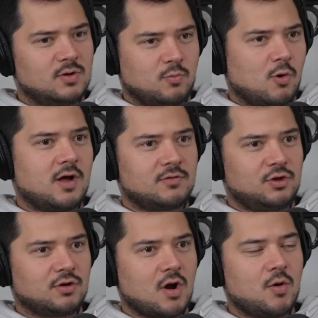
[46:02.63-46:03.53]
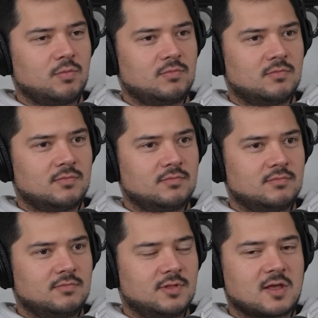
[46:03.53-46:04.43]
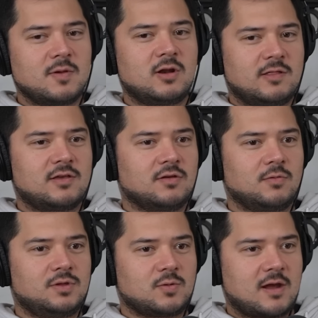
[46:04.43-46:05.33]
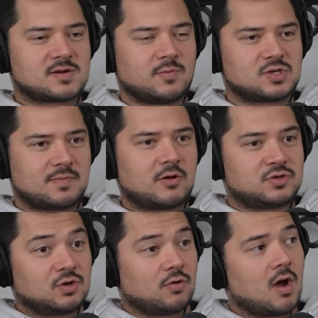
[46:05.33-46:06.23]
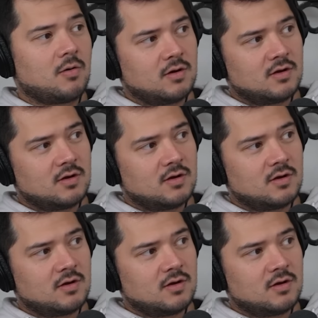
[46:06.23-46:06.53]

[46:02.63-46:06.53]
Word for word: would want your own the community that you you care so much about to grow.